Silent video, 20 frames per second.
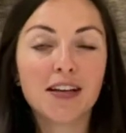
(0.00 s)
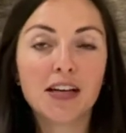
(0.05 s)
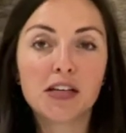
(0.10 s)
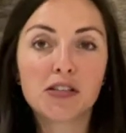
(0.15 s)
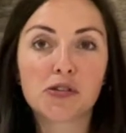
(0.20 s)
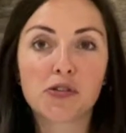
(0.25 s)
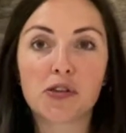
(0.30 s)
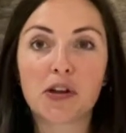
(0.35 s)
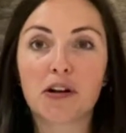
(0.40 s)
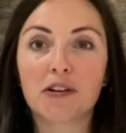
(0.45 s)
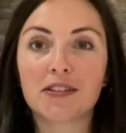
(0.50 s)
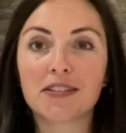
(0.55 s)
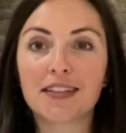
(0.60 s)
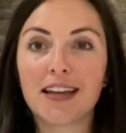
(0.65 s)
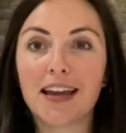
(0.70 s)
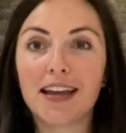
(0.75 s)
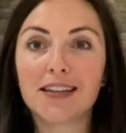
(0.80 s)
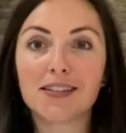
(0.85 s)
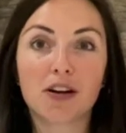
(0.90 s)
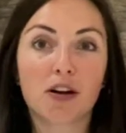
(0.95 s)
so that our
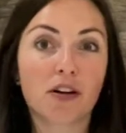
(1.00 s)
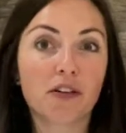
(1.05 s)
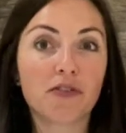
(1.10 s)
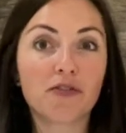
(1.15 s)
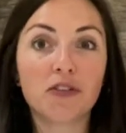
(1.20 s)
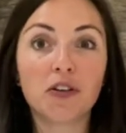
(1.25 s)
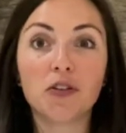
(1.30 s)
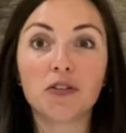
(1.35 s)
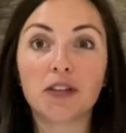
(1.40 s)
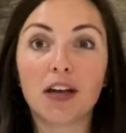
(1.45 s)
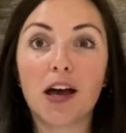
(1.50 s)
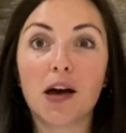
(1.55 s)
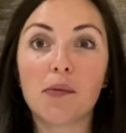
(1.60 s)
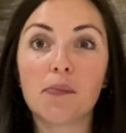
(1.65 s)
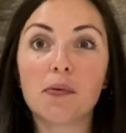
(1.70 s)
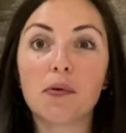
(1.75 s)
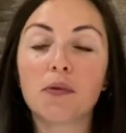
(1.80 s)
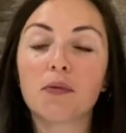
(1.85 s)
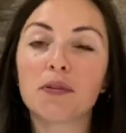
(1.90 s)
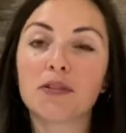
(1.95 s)
days aren't filled
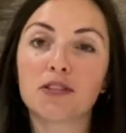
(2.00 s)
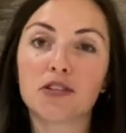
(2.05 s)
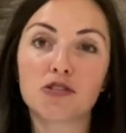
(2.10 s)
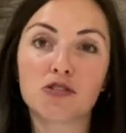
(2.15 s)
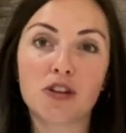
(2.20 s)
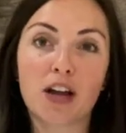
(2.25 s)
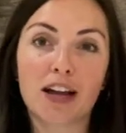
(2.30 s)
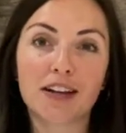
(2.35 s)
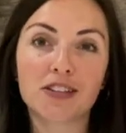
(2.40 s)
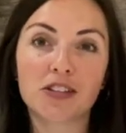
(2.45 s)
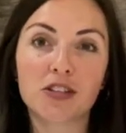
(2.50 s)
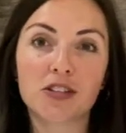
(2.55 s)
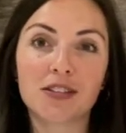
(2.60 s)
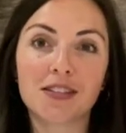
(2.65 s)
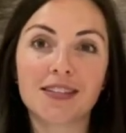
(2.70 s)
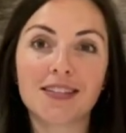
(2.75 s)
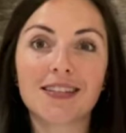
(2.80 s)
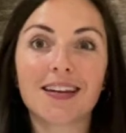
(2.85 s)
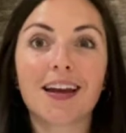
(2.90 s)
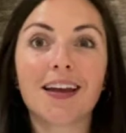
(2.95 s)
up with
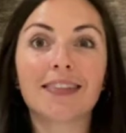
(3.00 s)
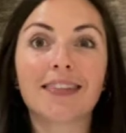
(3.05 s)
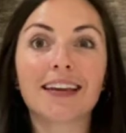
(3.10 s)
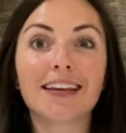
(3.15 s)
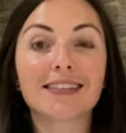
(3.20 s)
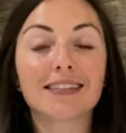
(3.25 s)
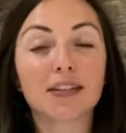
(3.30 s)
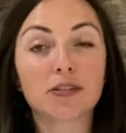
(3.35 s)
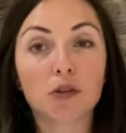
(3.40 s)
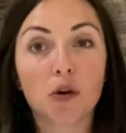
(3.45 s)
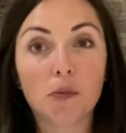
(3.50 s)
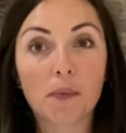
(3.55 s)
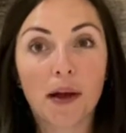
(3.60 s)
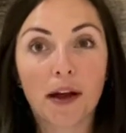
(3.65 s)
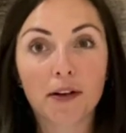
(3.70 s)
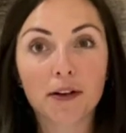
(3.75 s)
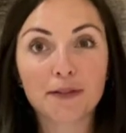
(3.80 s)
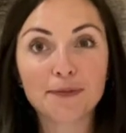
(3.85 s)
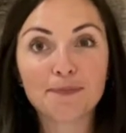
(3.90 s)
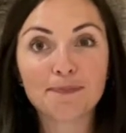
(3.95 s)
distractions and things that don't matter.